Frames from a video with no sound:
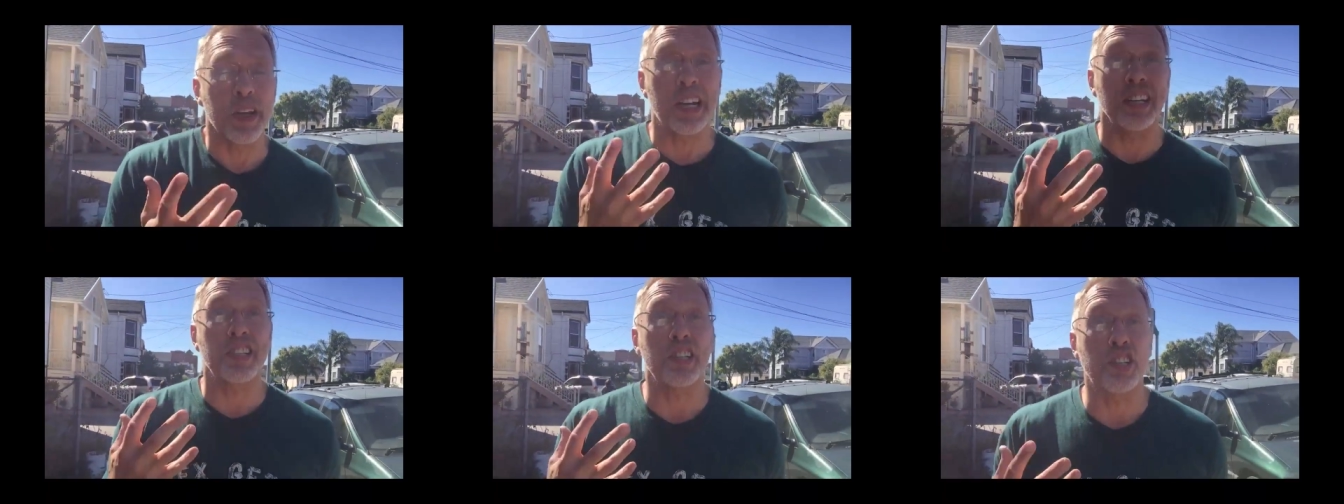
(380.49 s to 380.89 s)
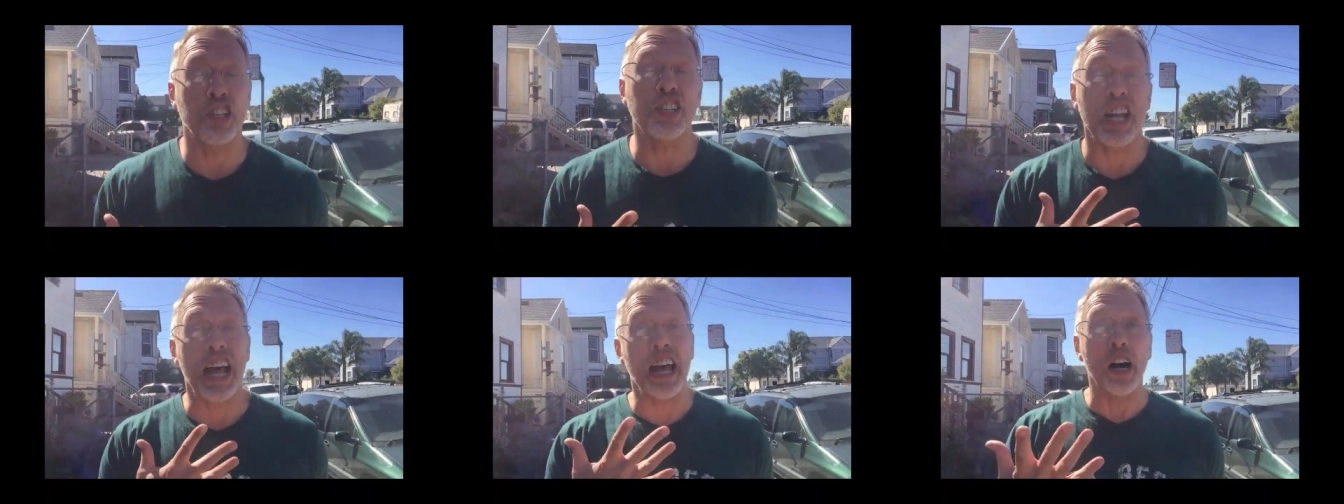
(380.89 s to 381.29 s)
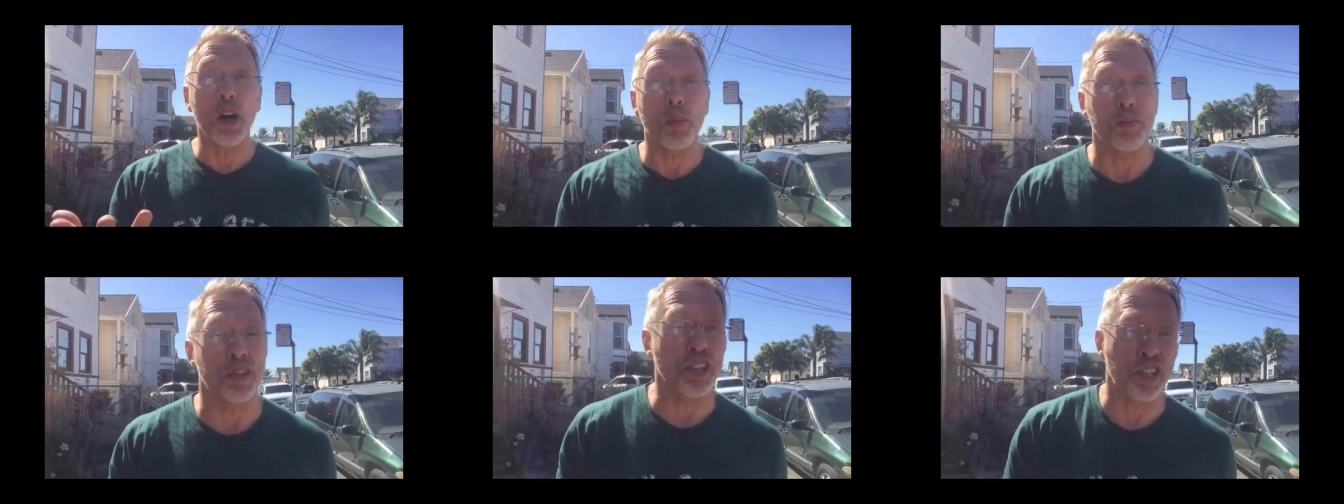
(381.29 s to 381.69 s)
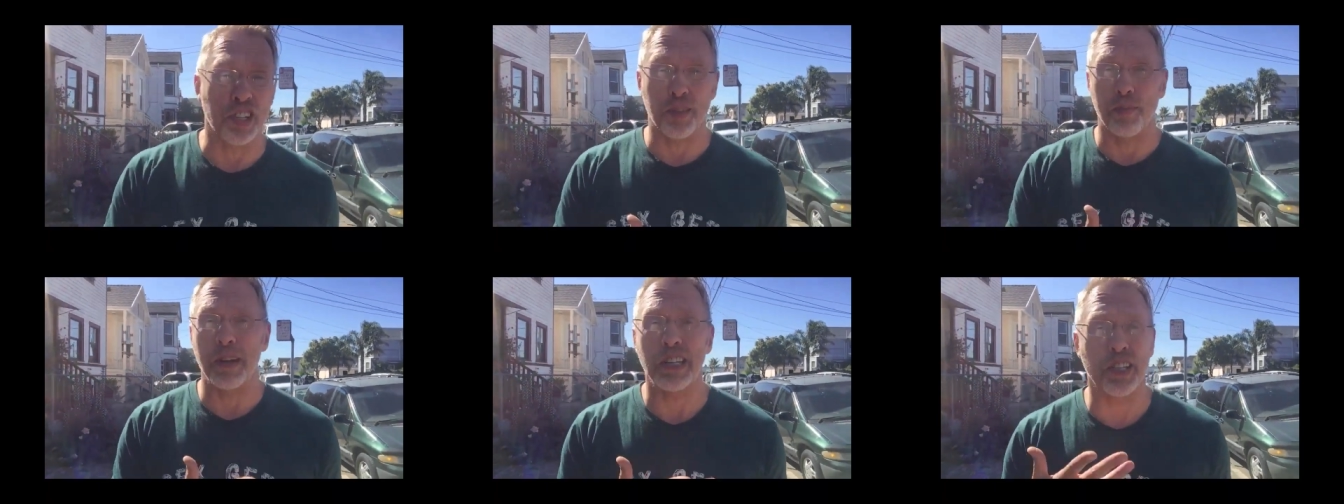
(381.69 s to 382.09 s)
because it just helps.
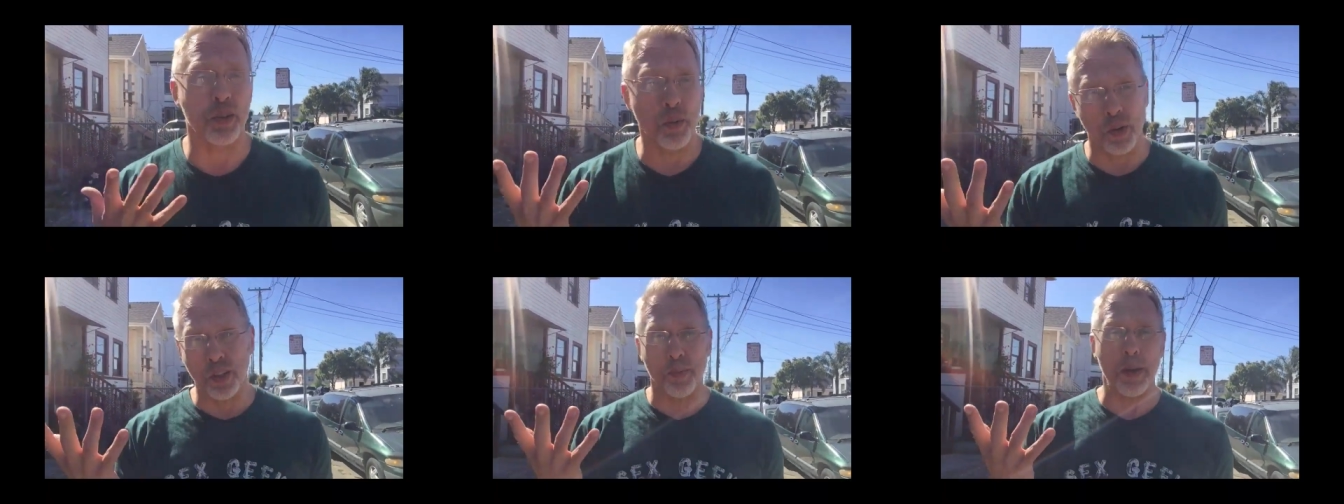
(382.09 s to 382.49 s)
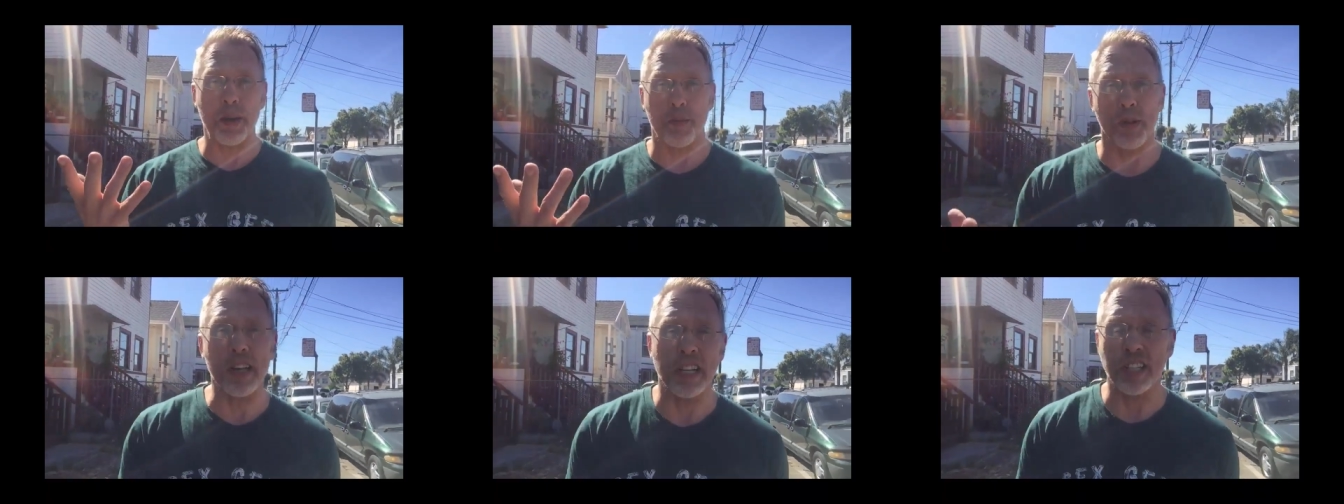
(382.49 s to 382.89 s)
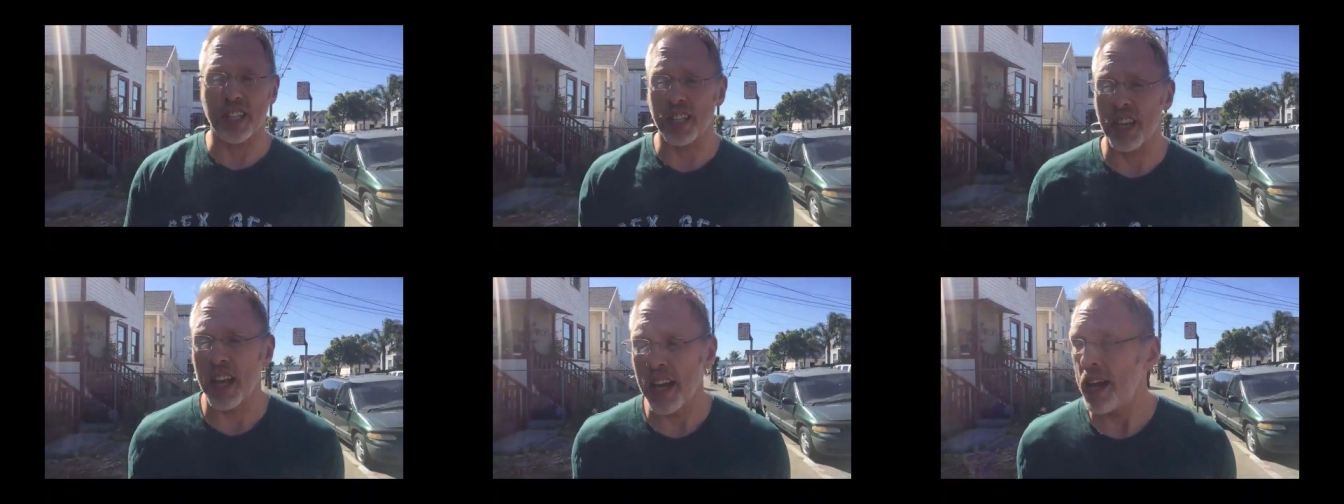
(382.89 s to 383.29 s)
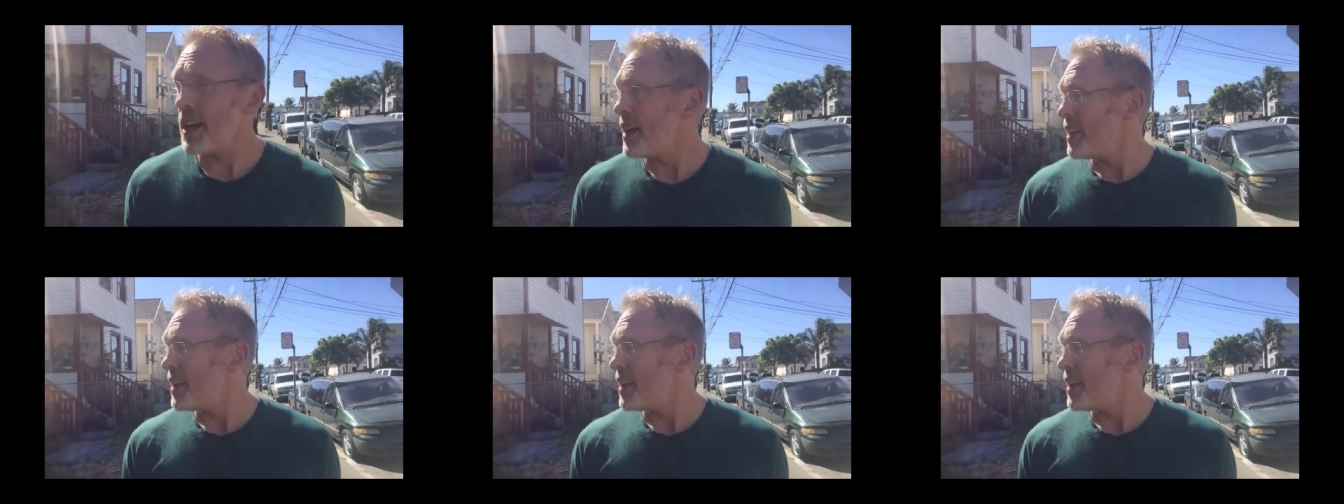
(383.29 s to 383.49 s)
It just makes the world a better place.